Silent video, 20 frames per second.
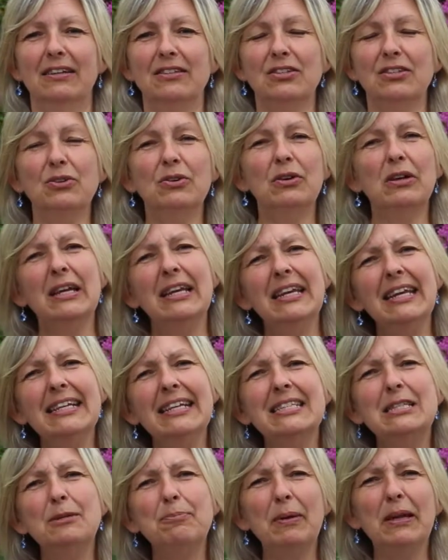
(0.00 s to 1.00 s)
so it
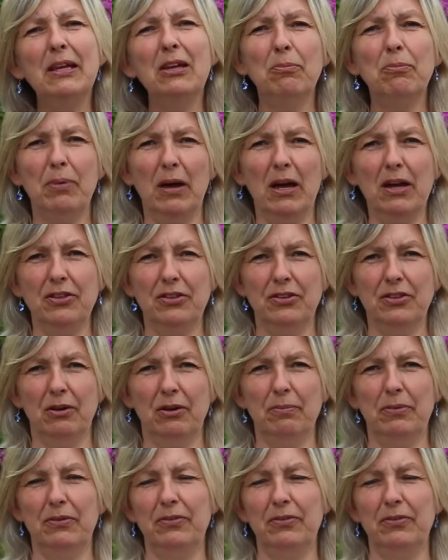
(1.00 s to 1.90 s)
needs to be your birth number.